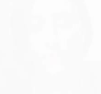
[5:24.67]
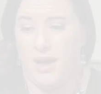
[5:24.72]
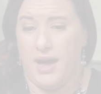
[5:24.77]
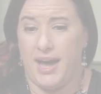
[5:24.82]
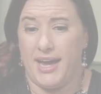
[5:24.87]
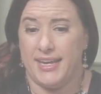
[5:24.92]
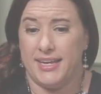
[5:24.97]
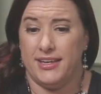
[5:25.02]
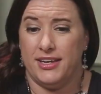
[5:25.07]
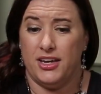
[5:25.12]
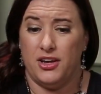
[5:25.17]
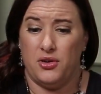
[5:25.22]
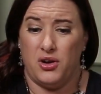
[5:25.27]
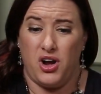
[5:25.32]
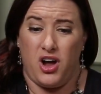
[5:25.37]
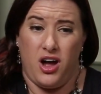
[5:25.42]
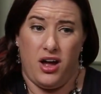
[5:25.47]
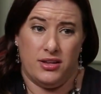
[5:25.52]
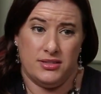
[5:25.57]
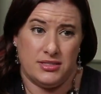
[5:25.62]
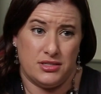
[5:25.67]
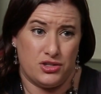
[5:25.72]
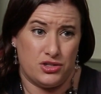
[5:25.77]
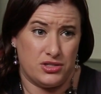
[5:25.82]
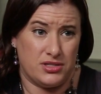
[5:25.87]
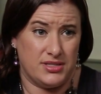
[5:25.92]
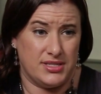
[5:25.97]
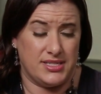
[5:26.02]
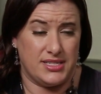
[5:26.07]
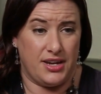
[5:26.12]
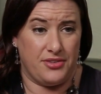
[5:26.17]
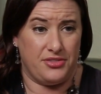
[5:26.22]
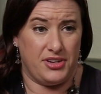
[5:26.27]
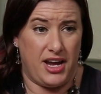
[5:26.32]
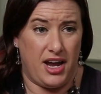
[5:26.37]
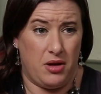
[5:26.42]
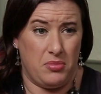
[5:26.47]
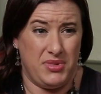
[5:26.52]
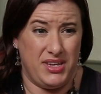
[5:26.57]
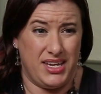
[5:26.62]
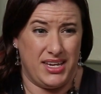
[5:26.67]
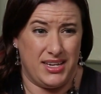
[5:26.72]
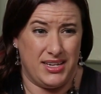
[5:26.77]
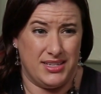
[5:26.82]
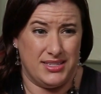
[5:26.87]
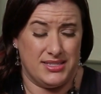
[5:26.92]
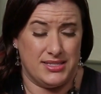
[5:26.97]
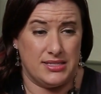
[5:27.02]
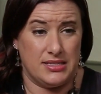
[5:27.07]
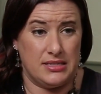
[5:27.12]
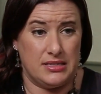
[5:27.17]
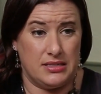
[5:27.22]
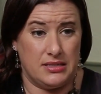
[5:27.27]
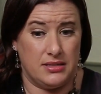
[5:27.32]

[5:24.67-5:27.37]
I can go to concerts and stuff now because